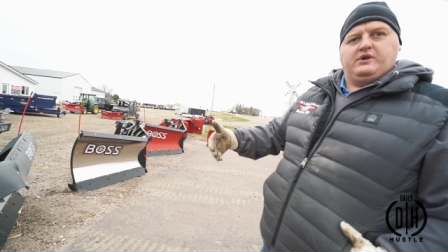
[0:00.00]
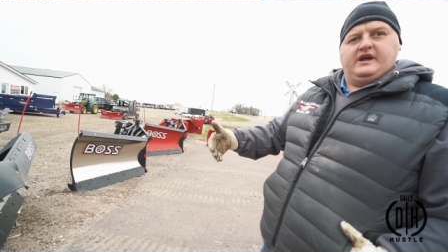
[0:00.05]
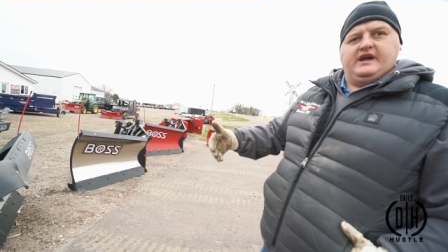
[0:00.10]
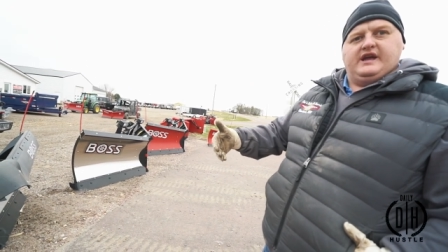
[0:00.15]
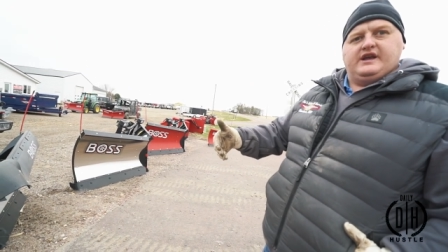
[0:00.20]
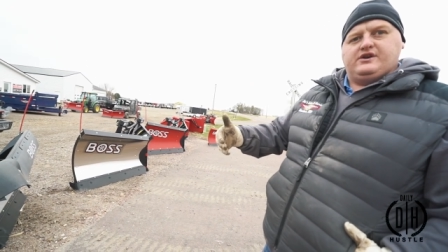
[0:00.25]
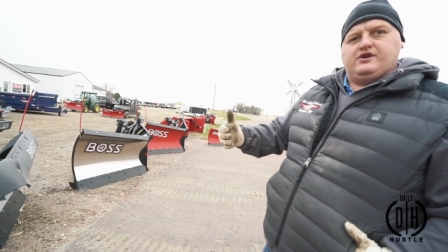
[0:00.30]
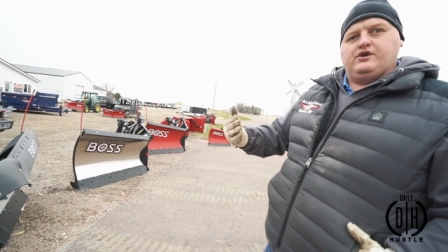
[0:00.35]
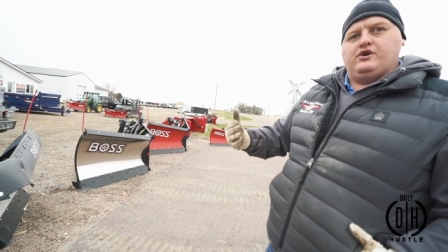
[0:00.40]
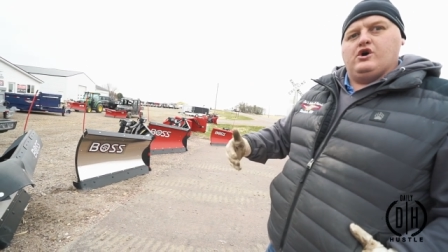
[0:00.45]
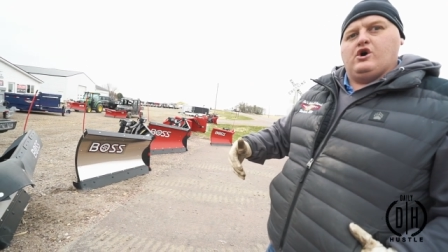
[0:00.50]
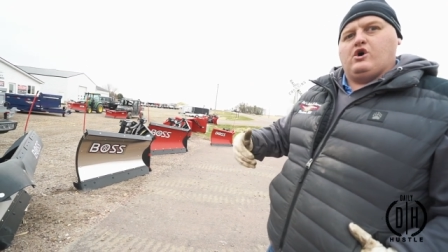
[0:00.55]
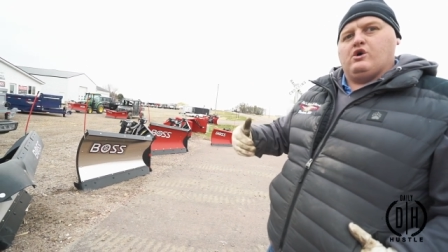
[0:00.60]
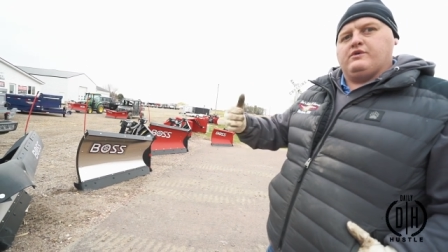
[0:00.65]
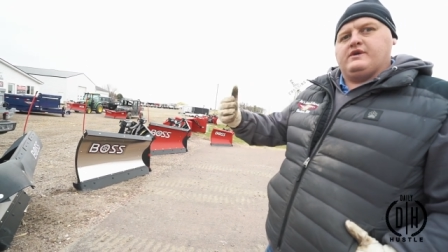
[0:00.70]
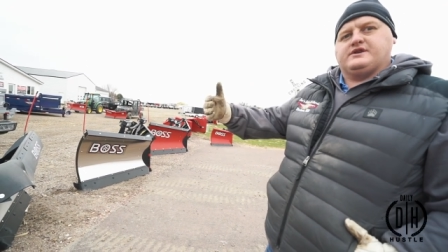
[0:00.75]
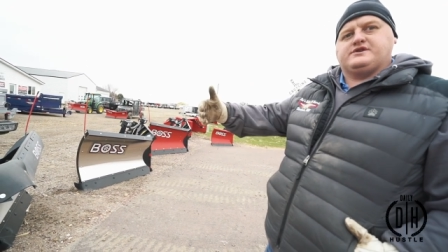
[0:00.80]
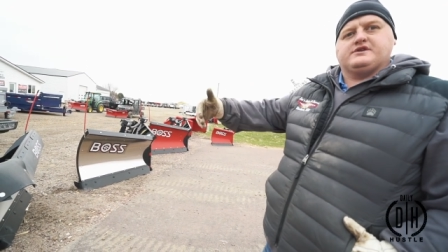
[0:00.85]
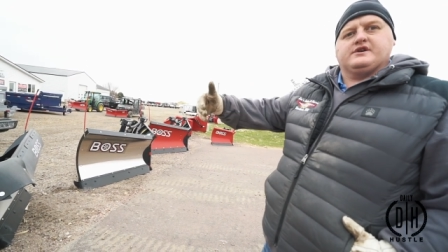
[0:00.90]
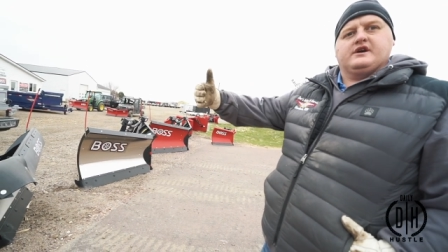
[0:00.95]
blade, know mm
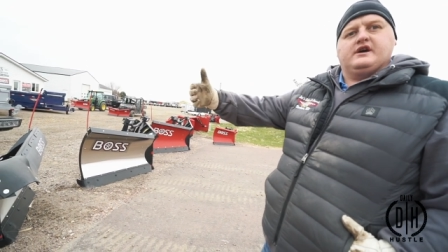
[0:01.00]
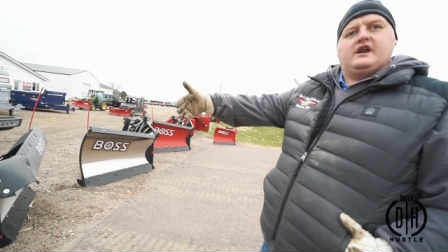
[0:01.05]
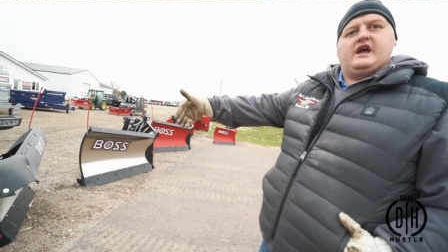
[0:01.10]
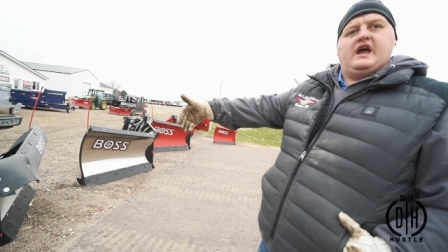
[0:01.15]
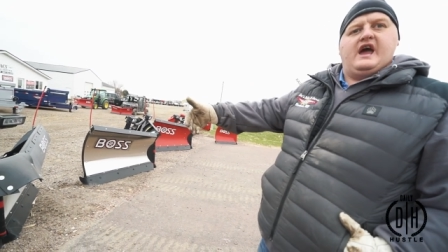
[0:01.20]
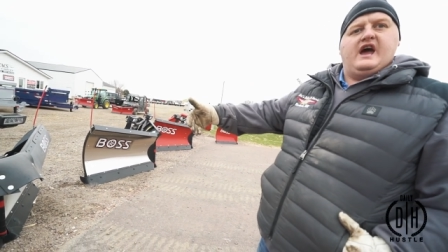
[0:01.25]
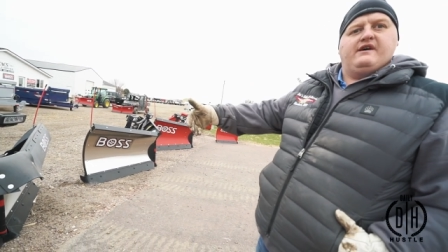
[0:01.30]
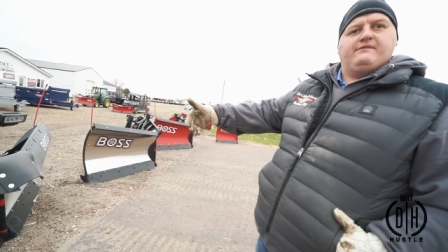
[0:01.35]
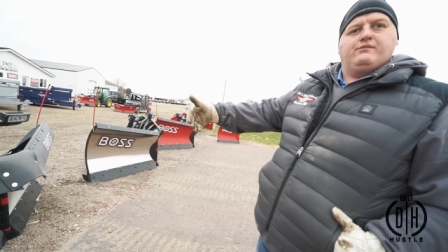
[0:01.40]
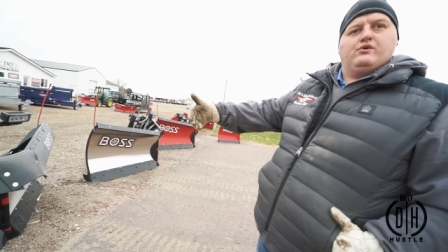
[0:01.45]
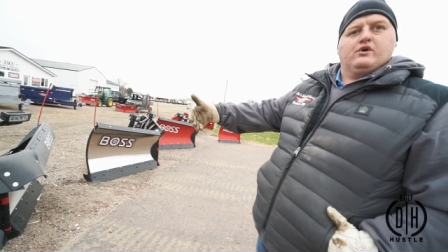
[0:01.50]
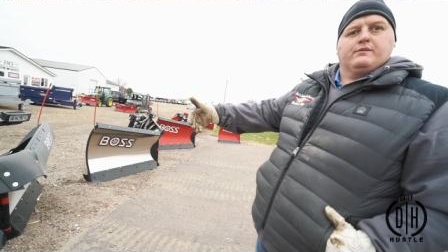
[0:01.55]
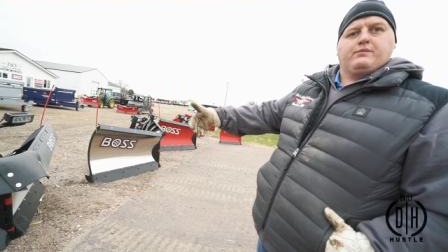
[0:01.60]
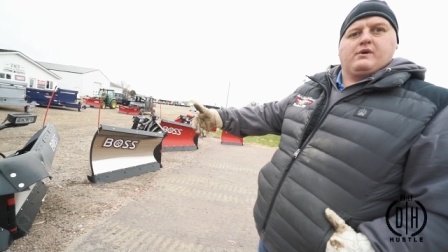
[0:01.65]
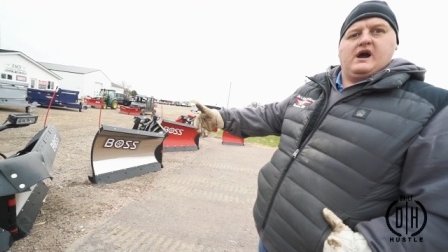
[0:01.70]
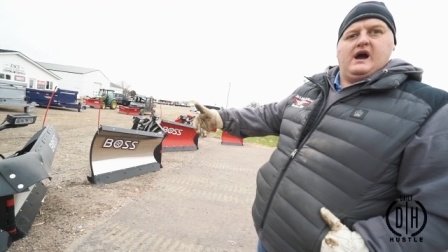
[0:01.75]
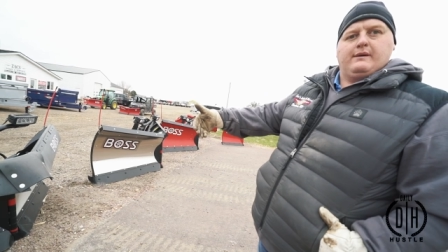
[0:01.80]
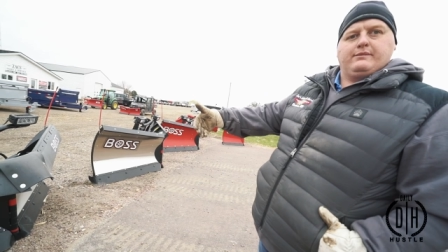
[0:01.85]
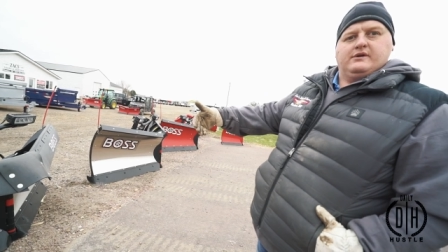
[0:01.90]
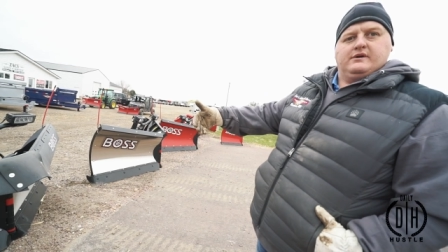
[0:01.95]
-hmm. that you're going to have more
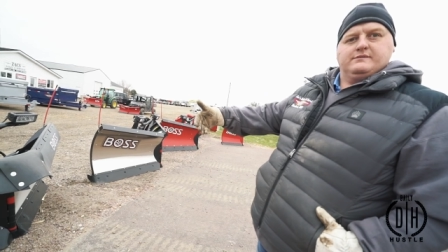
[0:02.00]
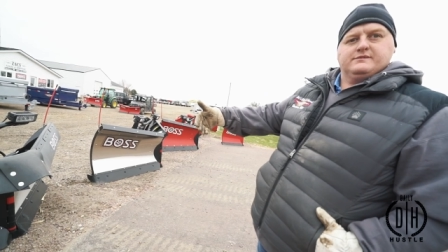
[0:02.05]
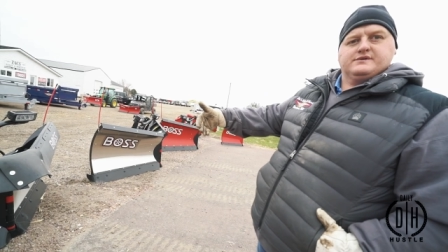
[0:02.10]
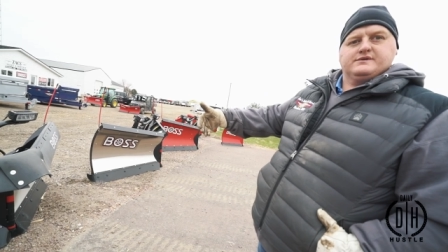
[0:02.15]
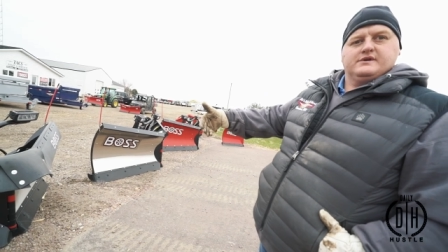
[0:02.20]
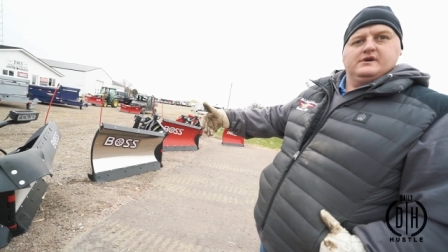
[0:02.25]
problems.